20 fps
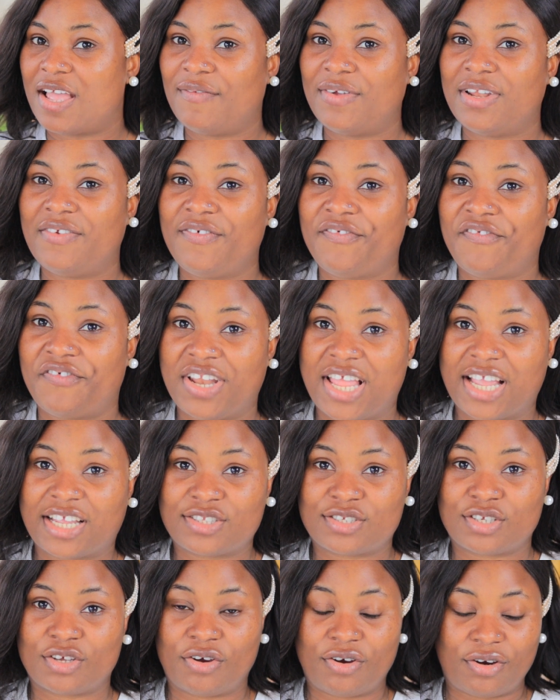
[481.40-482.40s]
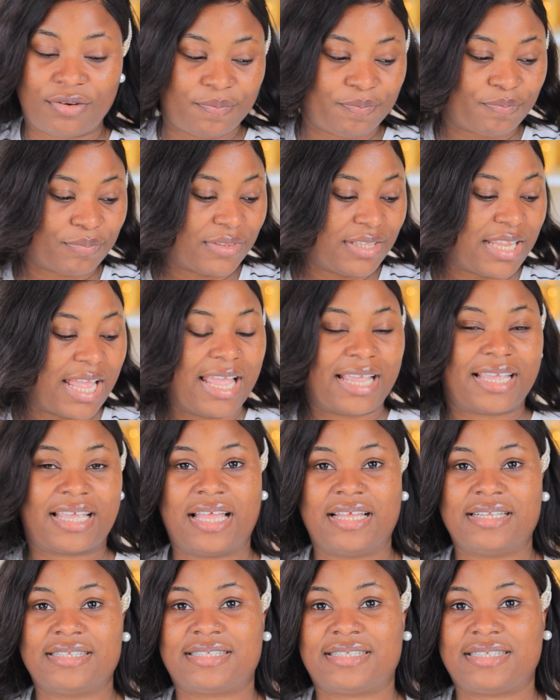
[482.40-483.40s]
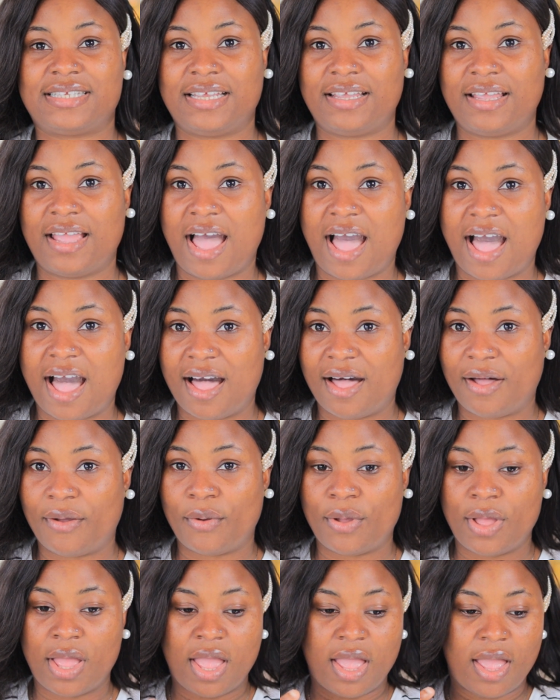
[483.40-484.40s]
have a reflector that I can see how